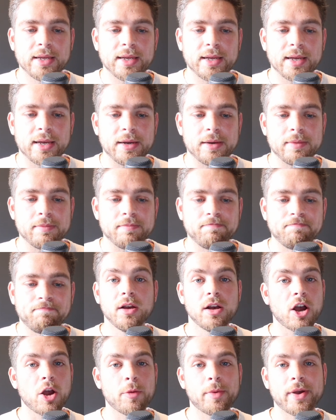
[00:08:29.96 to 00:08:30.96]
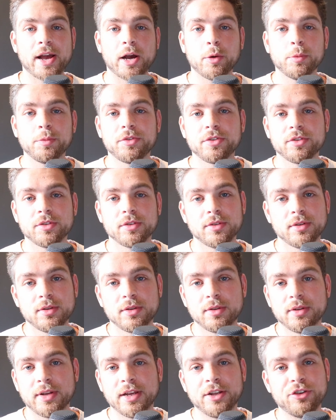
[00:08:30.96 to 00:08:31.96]
Um, hope it helps.
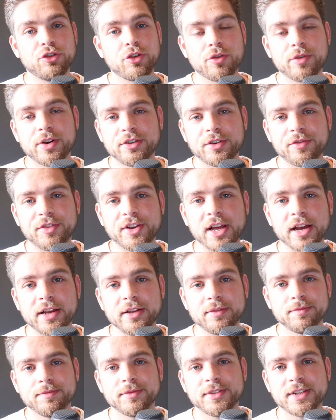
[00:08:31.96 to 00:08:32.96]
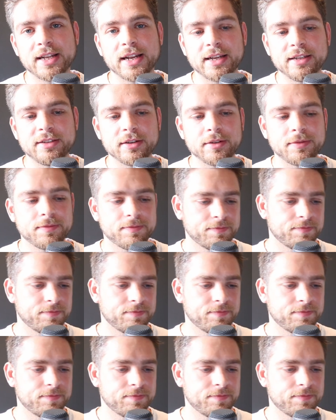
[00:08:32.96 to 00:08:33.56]
Enjoy the rest of your day. See you later.